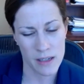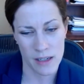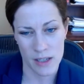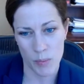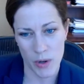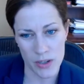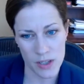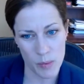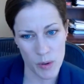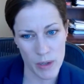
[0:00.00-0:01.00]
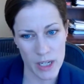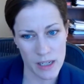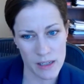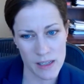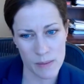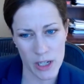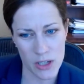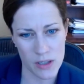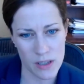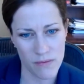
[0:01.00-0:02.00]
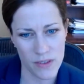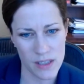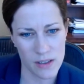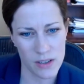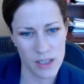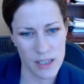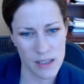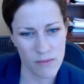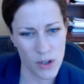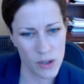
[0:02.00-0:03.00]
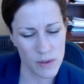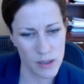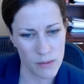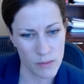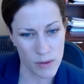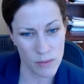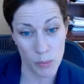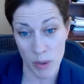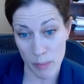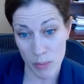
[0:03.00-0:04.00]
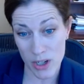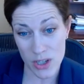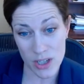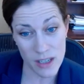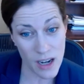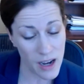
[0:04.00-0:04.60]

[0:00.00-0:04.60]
expressly permitting inspections of facilities involved in the preparation,